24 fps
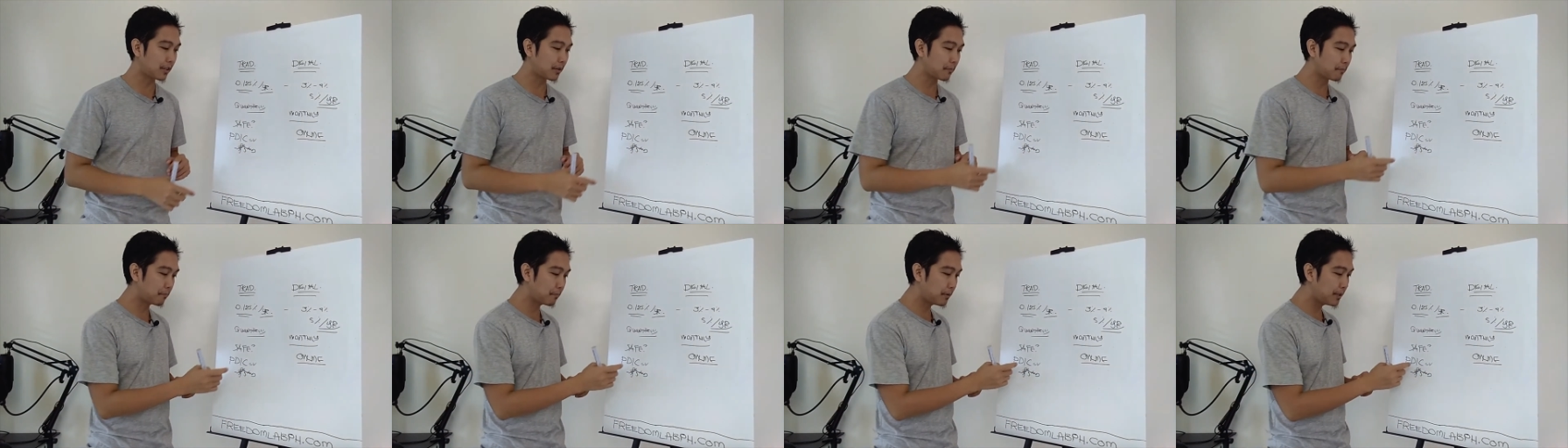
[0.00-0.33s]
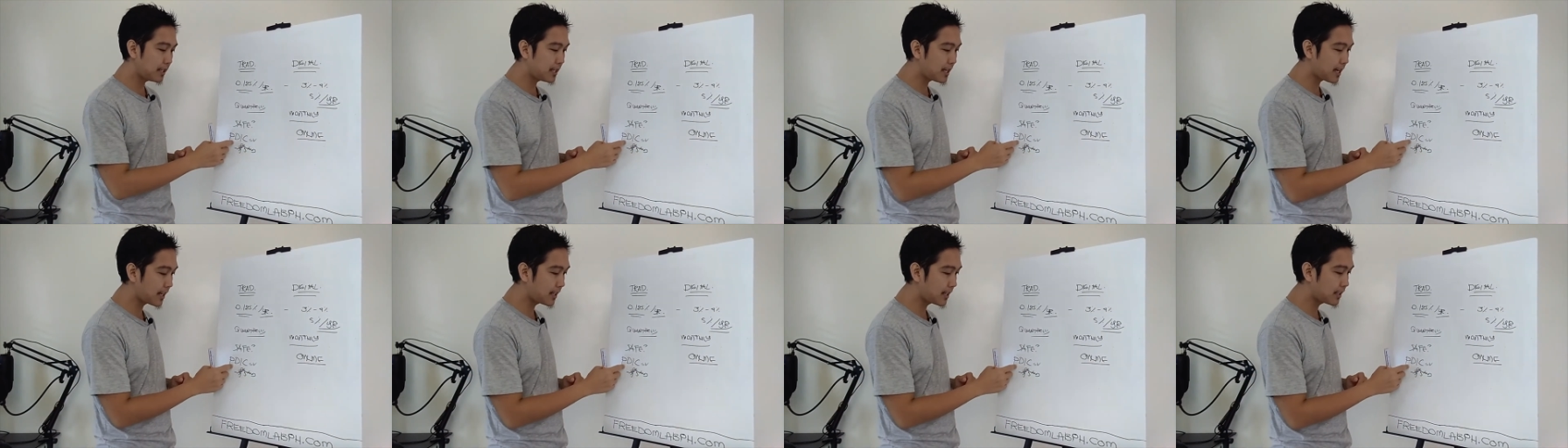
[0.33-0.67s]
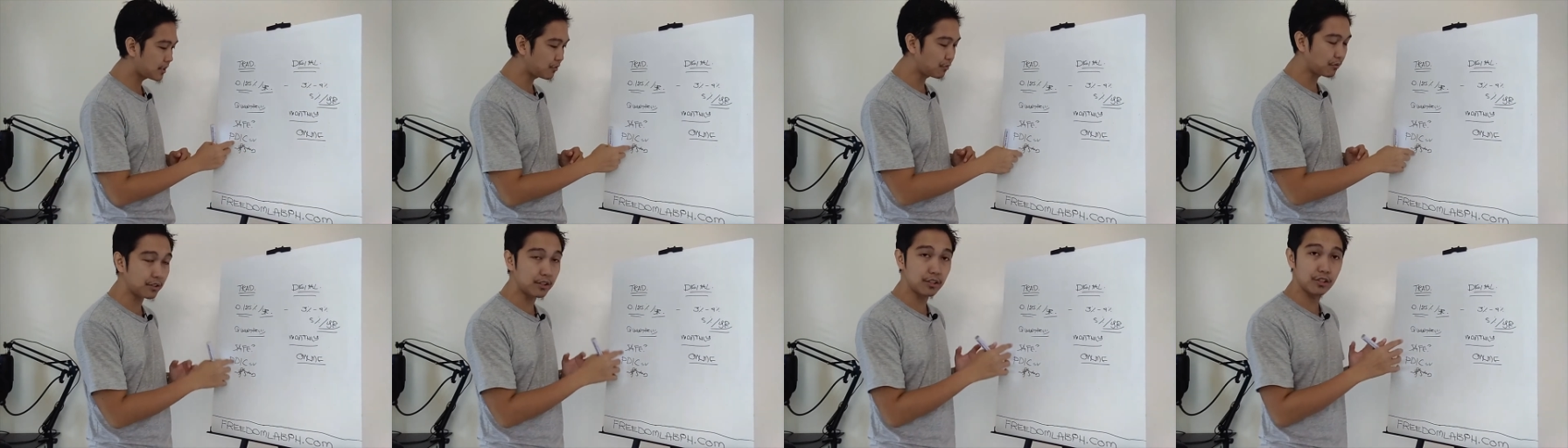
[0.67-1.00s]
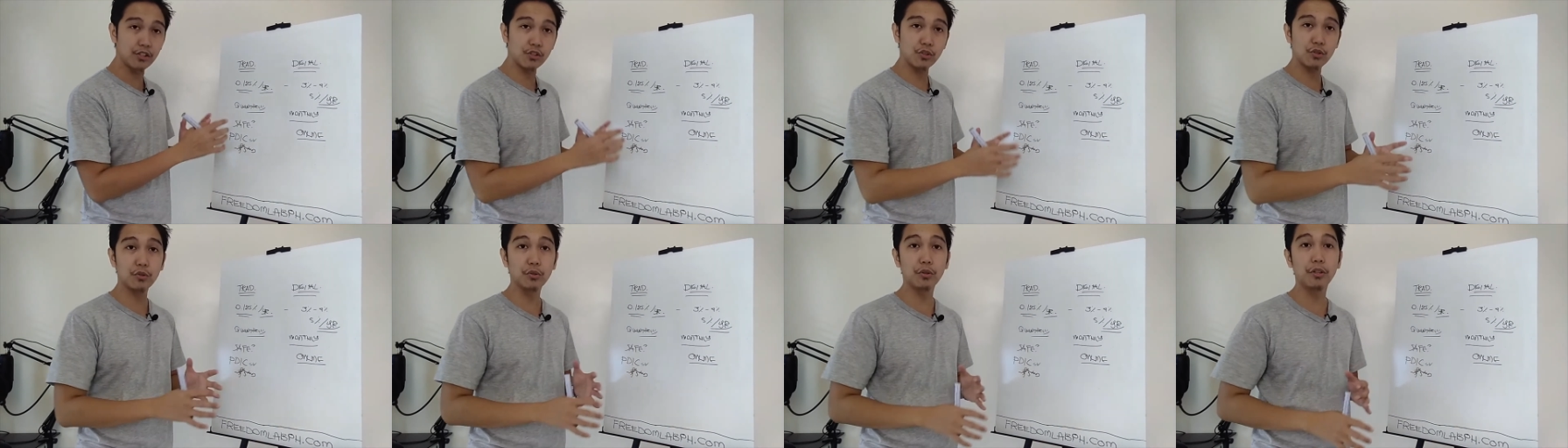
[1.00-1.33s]
okay, P D I C will
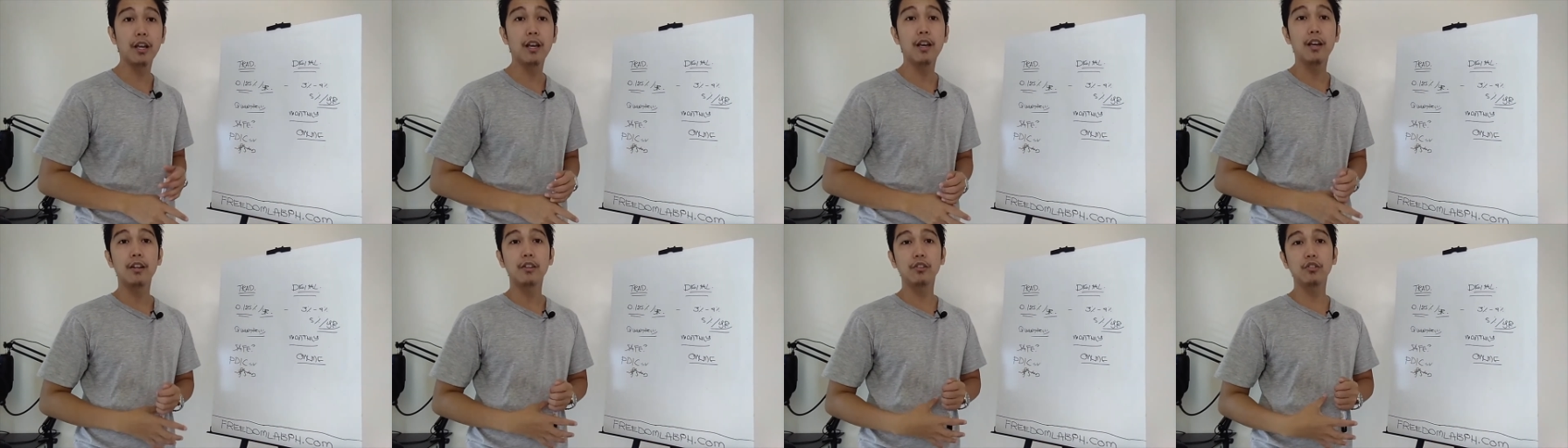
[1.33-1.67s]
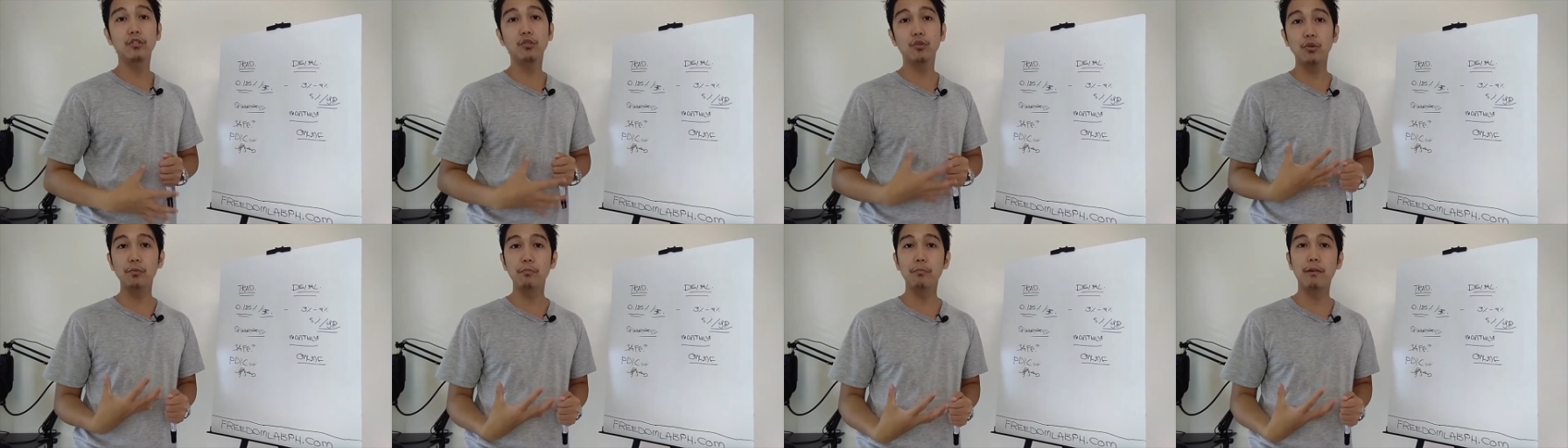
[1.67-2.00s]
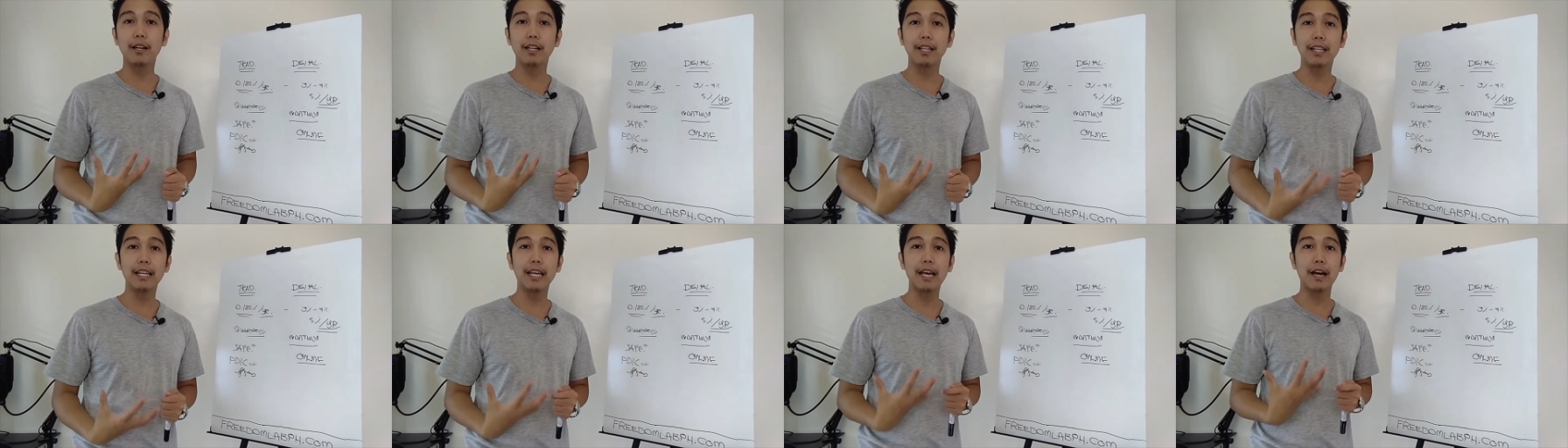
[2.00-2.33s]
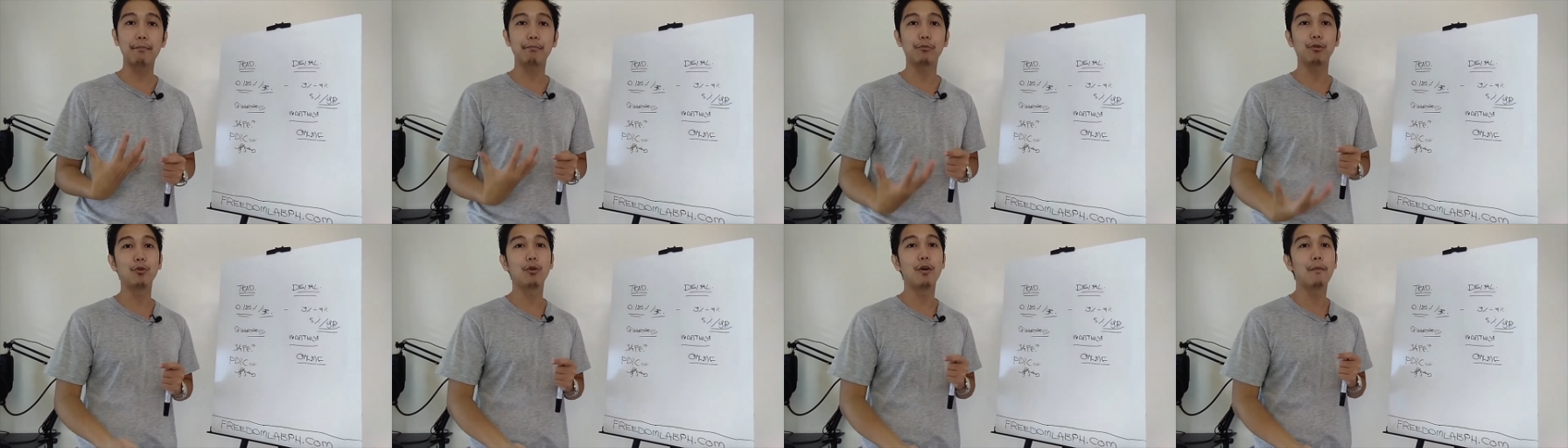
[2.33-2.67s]
insure your money
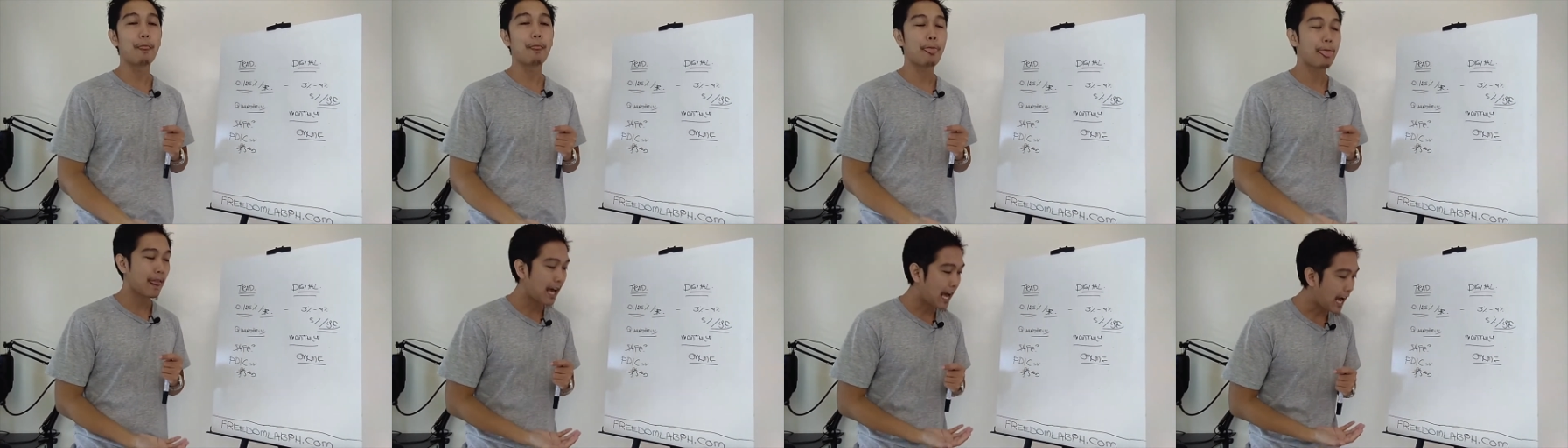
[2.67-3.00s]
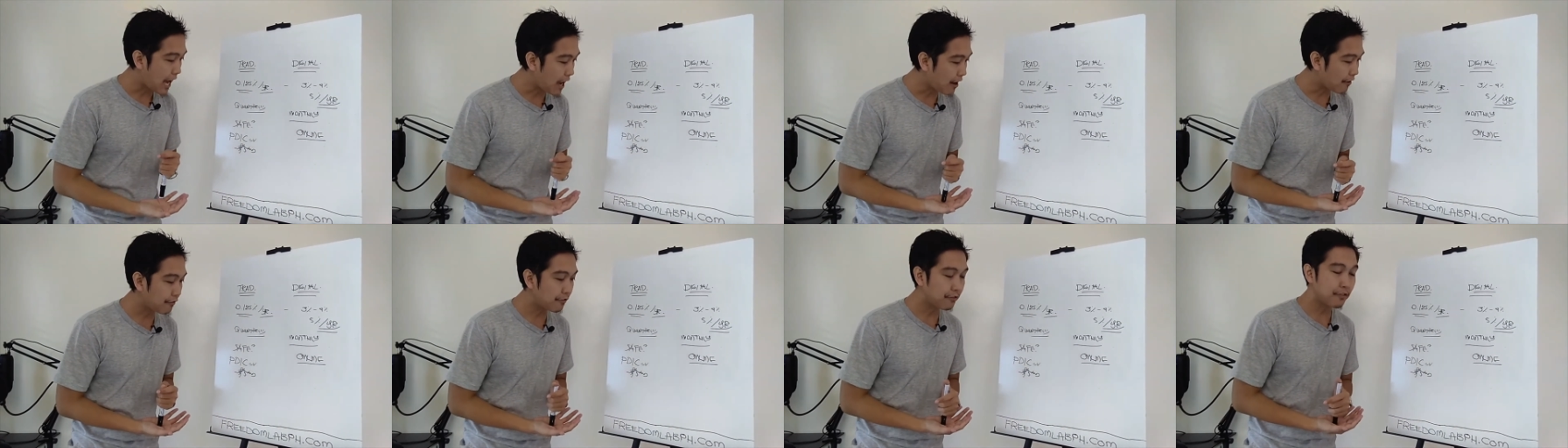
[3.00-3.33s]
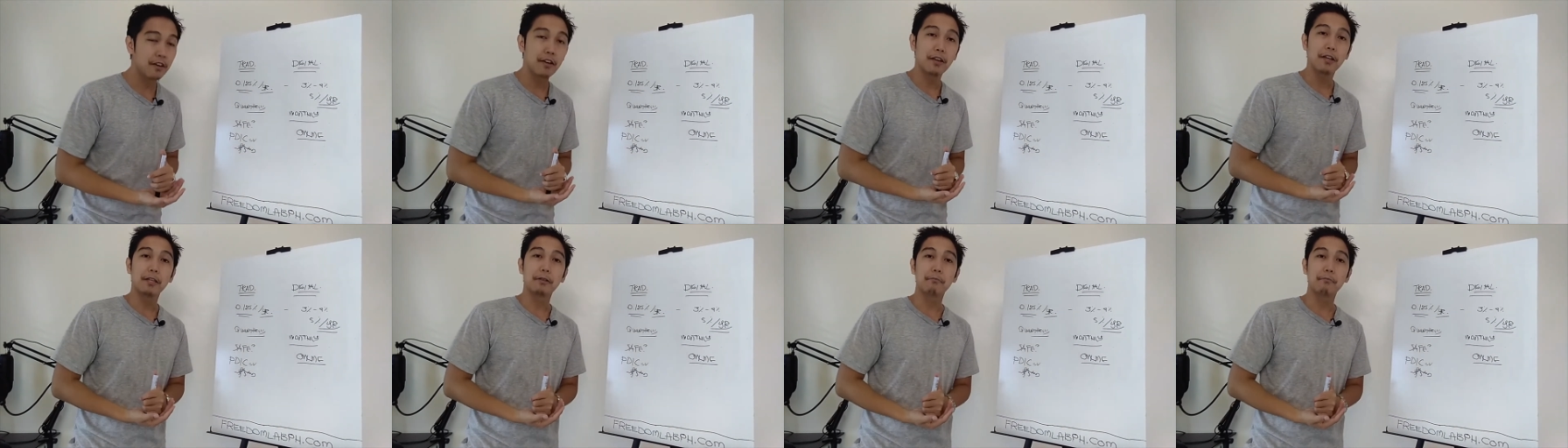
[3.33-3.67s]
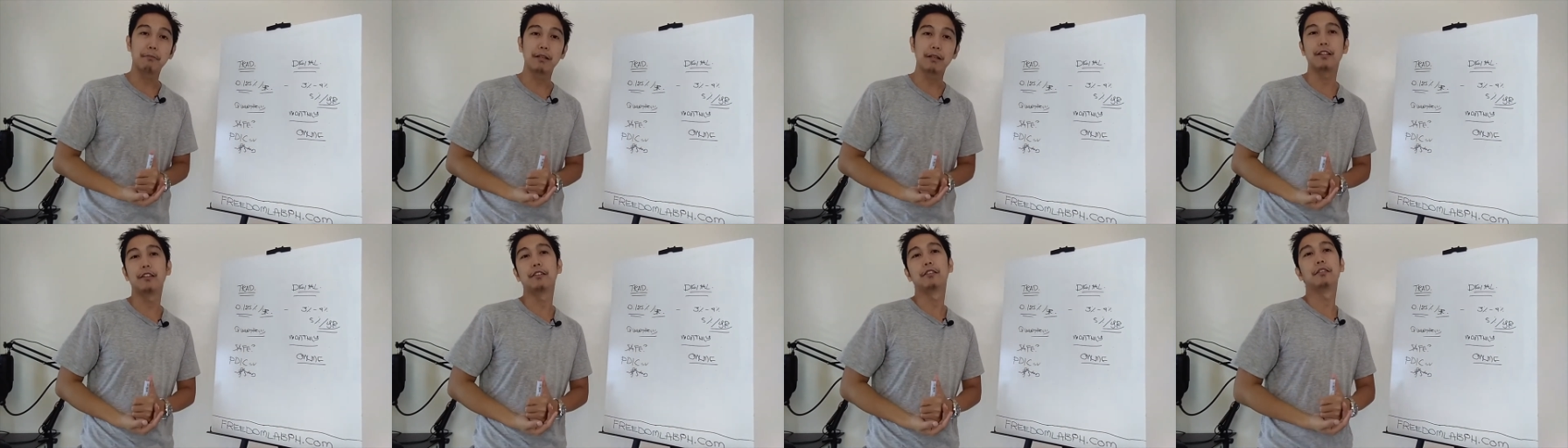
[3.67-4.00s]
up to half
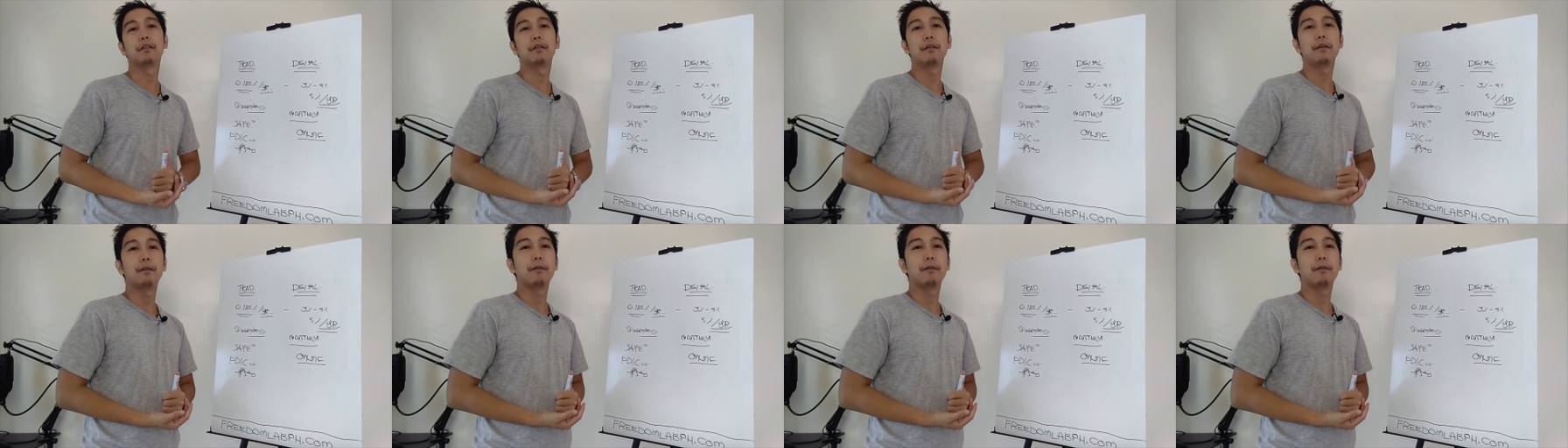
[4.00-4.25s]
million